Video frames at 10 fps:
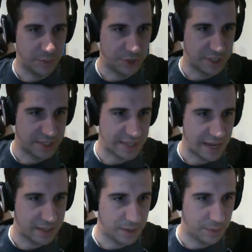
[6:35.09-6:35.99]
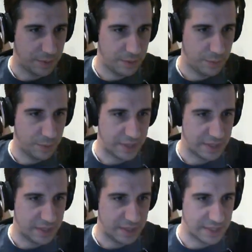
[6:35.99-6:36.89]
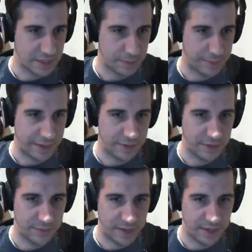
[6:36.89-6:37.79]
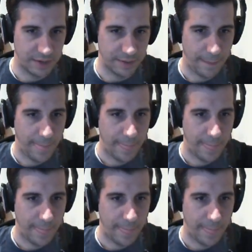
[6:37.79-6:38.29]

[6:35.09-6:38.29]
which is exactly what this is about right here.